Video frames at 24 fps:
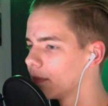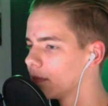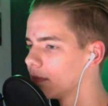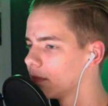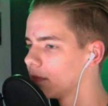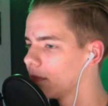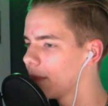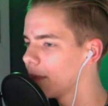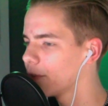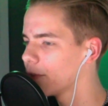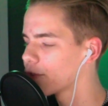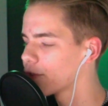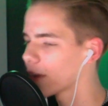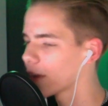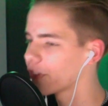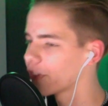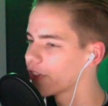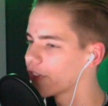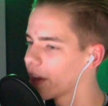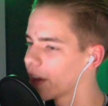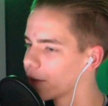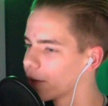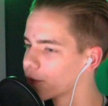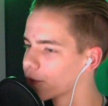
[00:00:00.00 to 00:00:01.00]
Dread
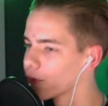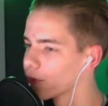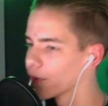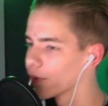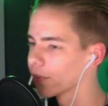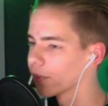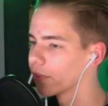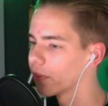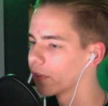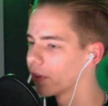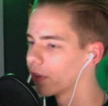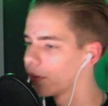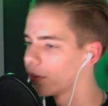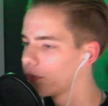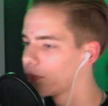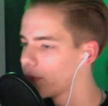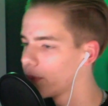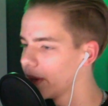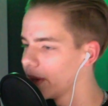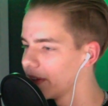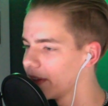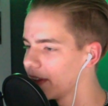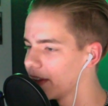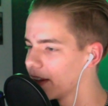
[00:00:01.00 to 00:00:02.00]
Central's
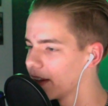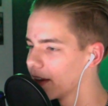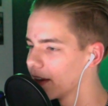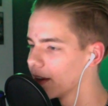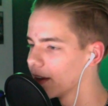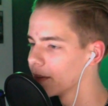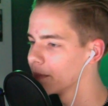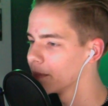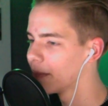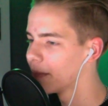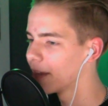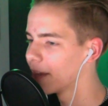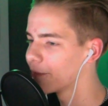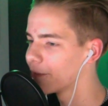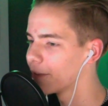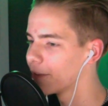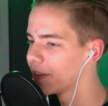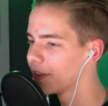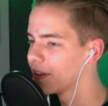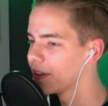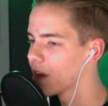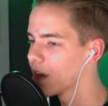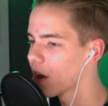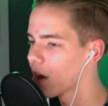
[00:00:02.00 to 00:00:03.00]
tweet didn't
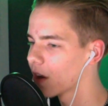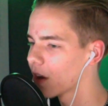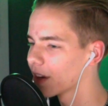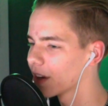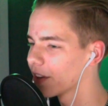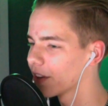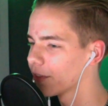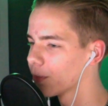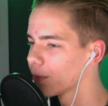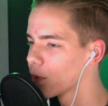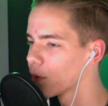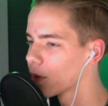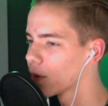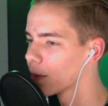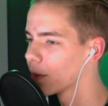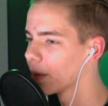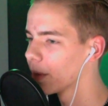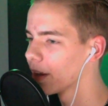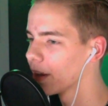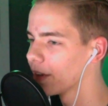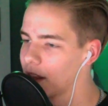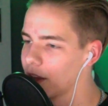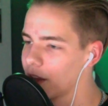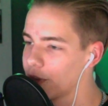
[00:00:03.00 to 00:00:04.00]
benefit the artist more,
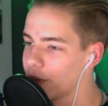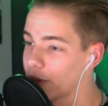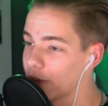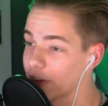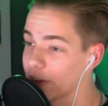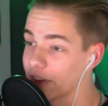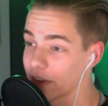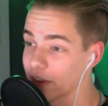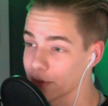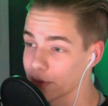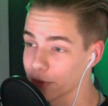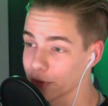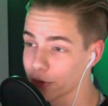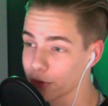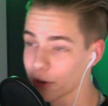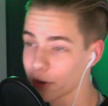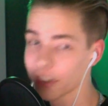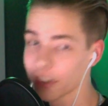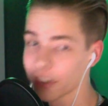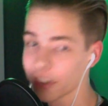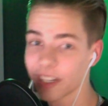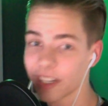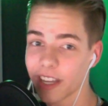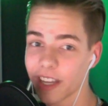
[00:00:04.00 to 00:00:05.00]
but Dread Central
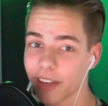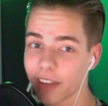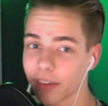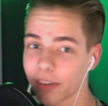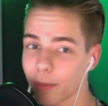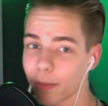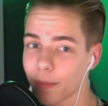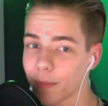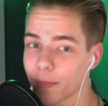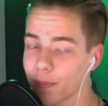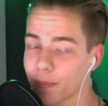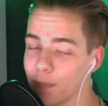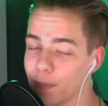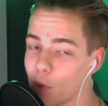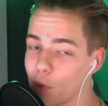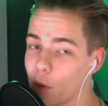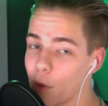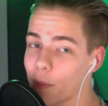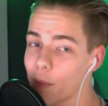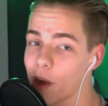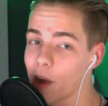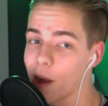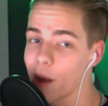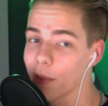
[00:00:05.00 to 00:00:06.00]
certainly is a more
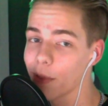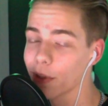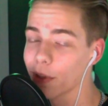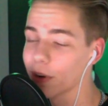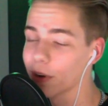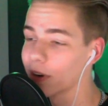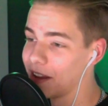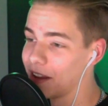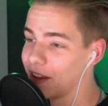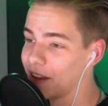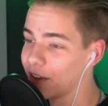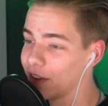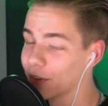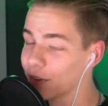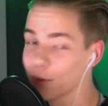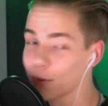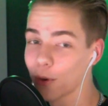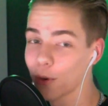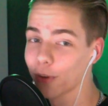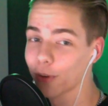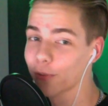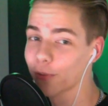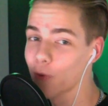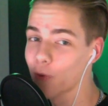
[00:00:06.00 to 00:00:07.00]
popular
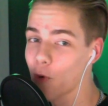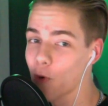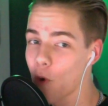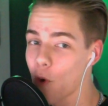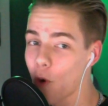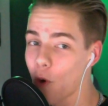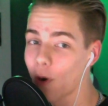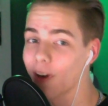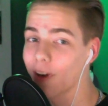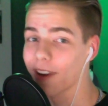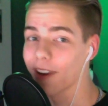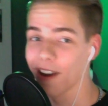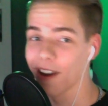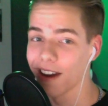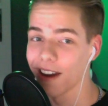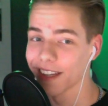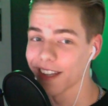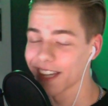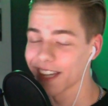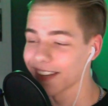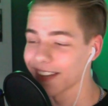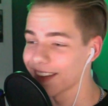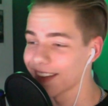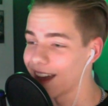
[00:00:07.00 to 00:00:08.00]
source for horror
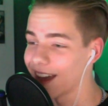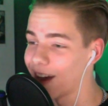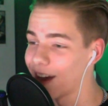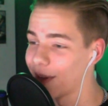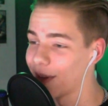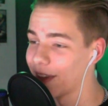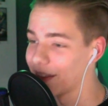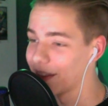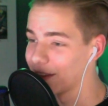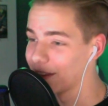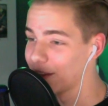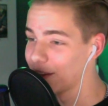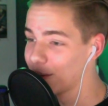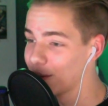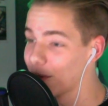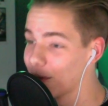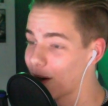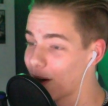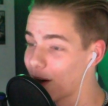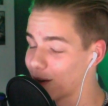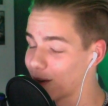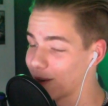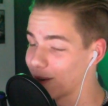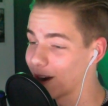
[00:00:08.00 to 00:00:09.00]
content now than you
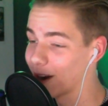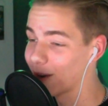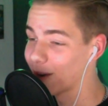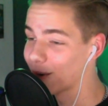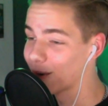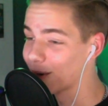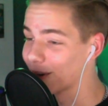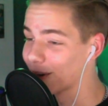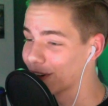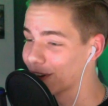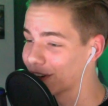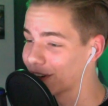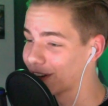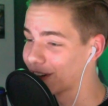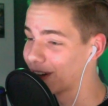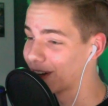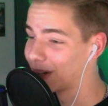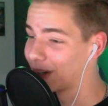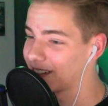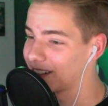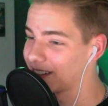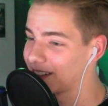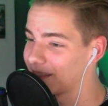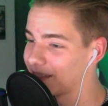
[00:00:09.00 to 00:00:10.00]
are, RareHorror,
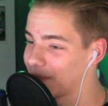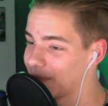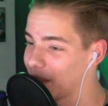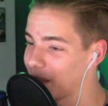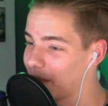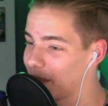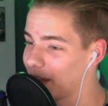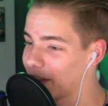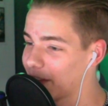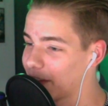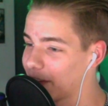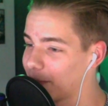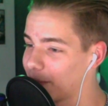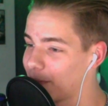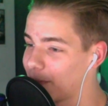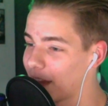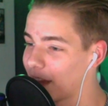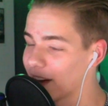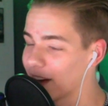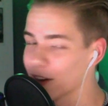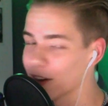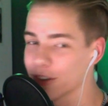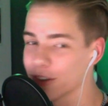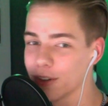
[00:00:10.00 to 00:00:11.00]
so maybe it's
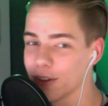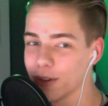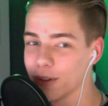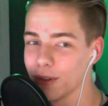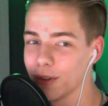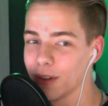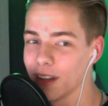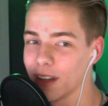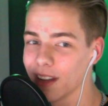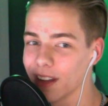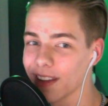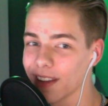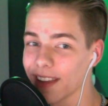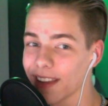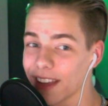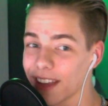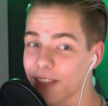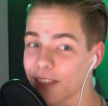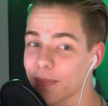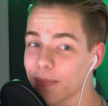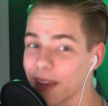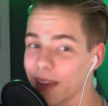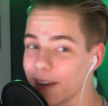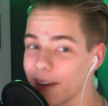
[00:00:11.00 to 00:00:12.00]
better to less
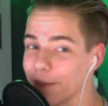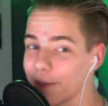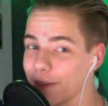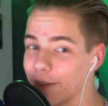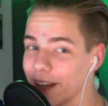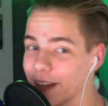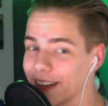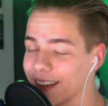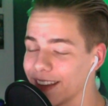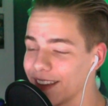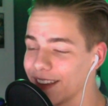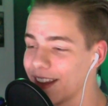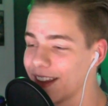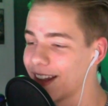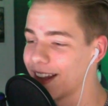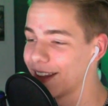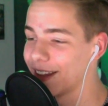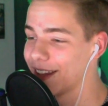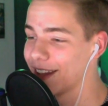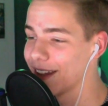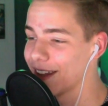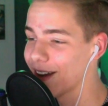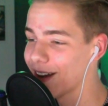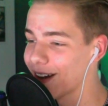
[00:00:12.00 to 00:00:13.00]
benefit
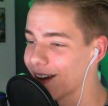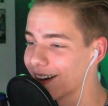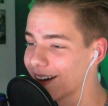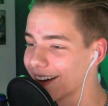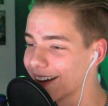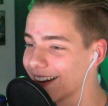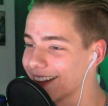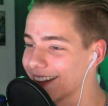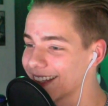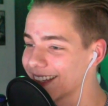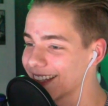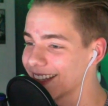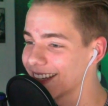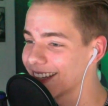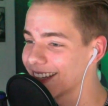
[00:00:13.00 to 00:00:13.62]
the artist